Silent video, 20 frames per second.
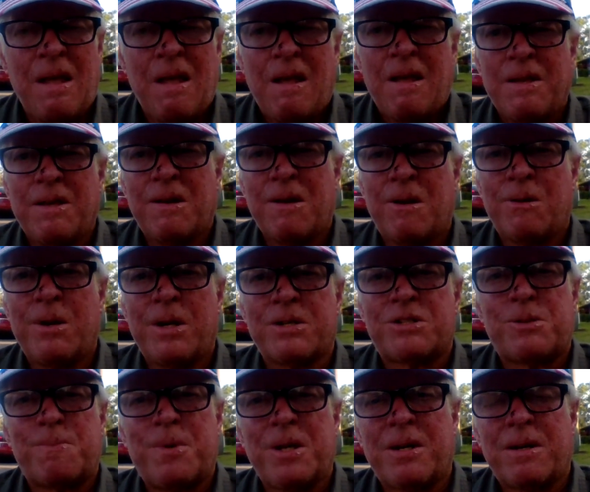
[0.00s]
You know,
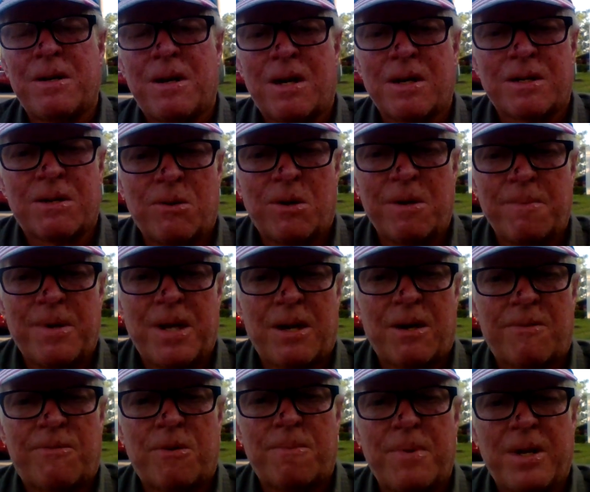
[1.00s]
it's been an ongoing matter
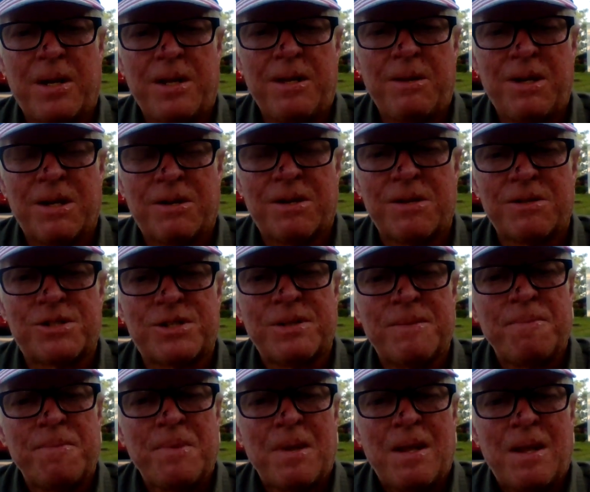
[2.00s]
for many years.
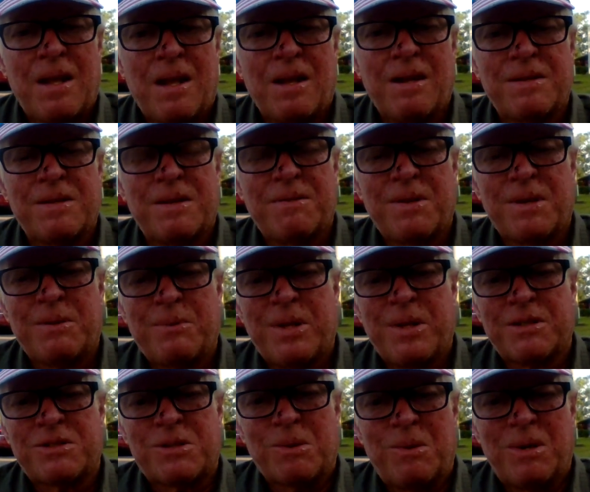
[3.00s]

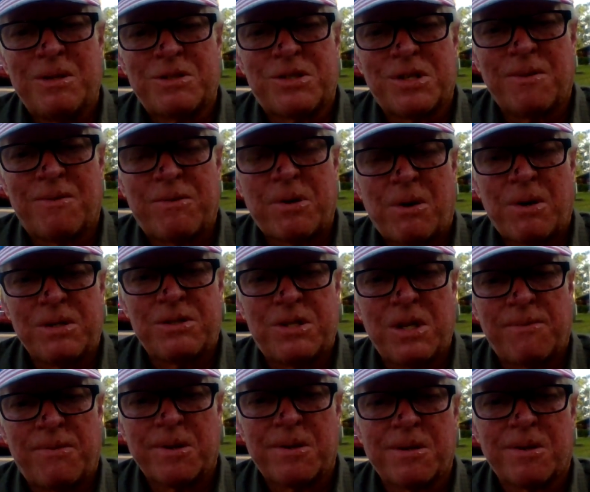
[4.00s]
It's a very
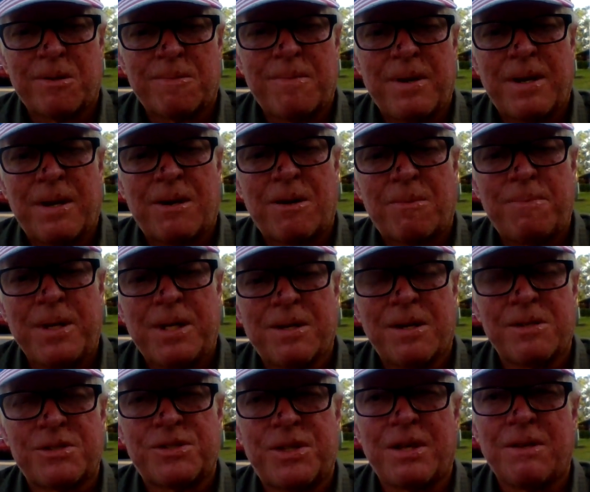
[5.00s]
difficult matter
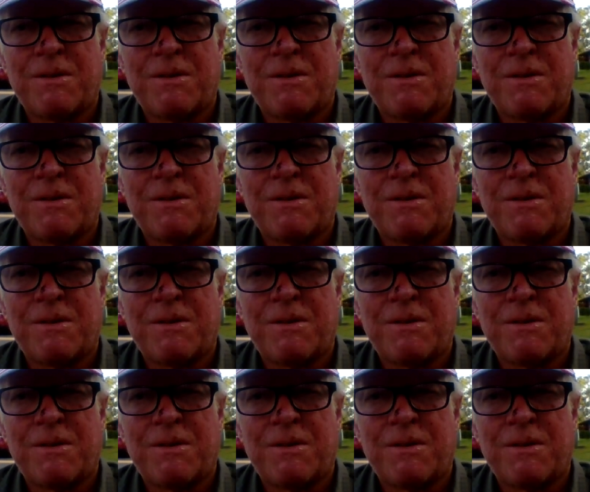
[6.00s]
because they